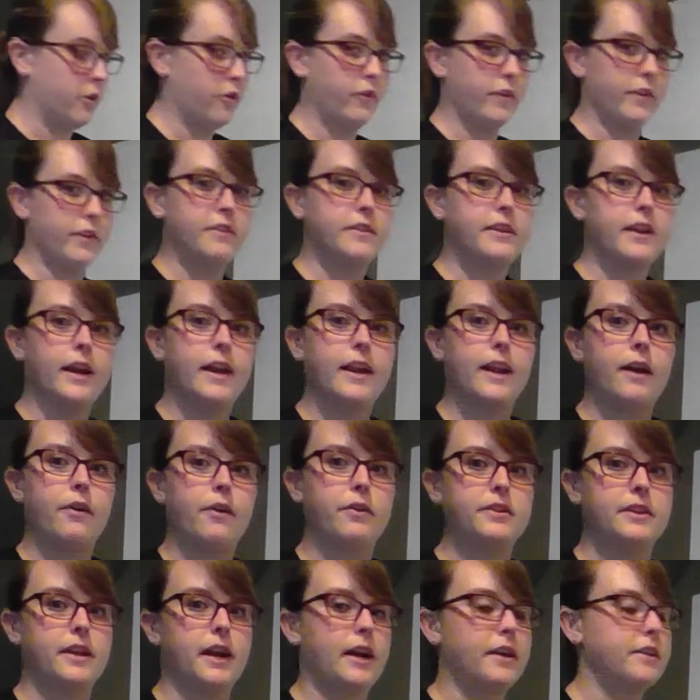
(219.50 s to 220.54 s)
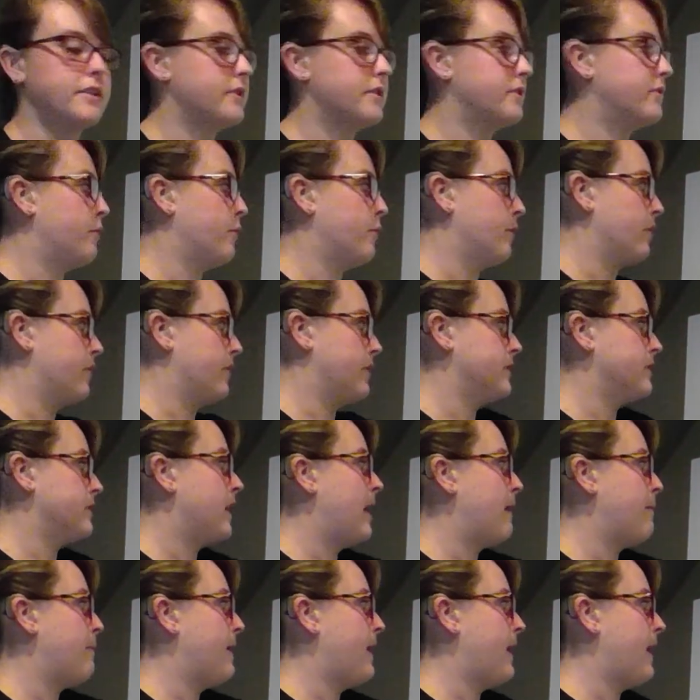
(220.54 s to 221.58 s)
if instead I was asked for the
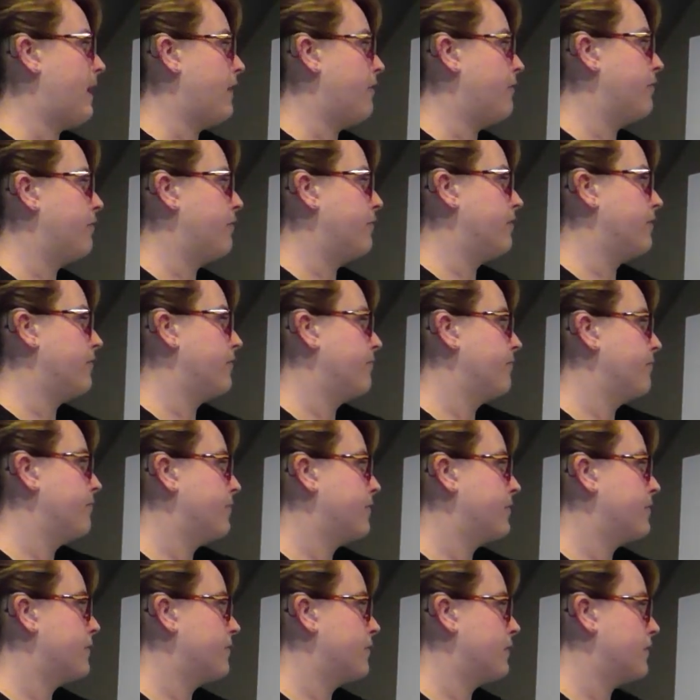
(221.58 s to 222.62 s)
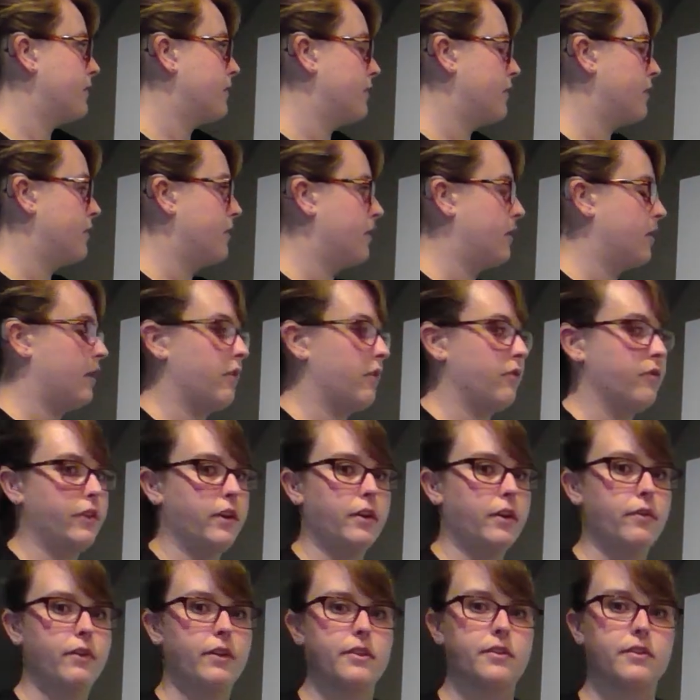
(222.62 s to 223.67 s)
top half of the
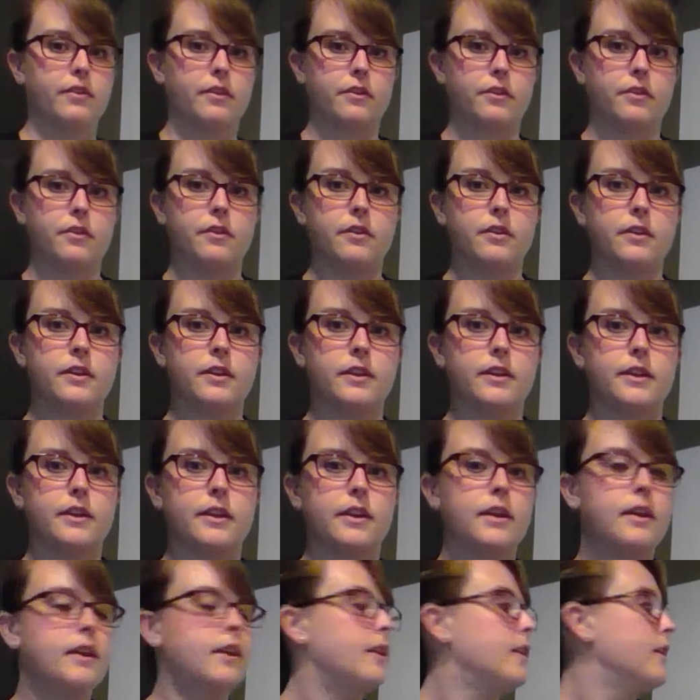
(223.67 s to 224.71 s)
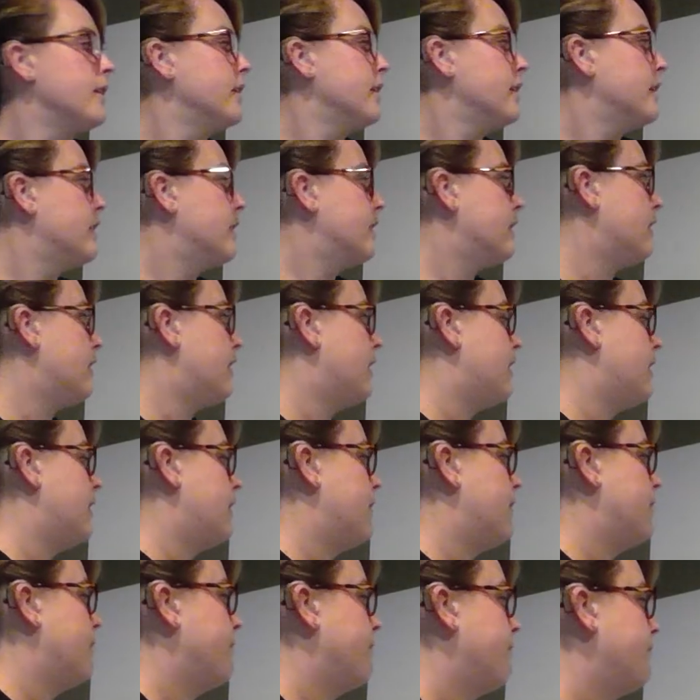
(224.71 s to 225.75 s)
unit circle,
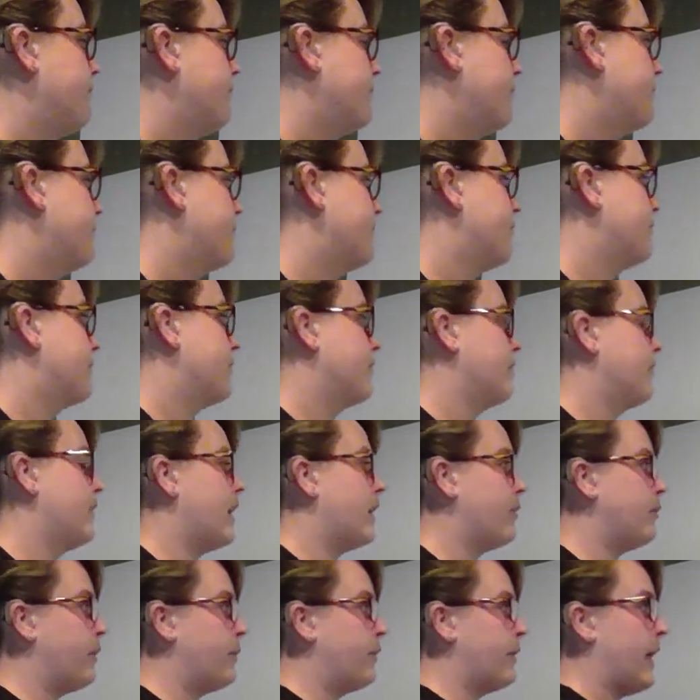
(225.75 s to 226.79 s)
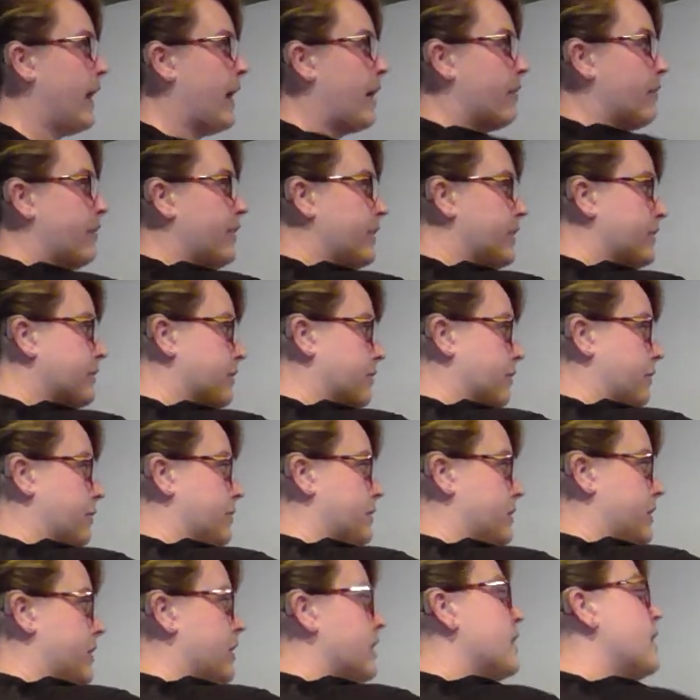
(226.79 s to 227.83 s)
then we would have this
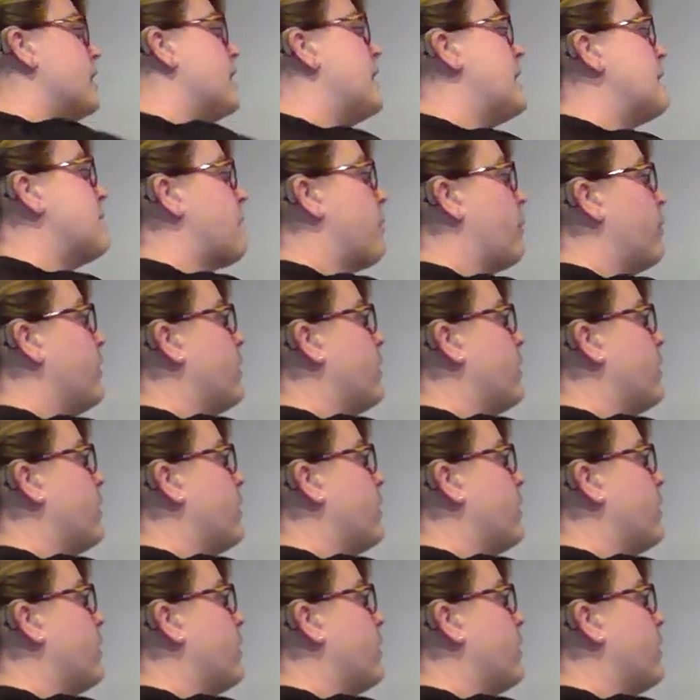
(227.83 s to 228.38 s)
solution, but we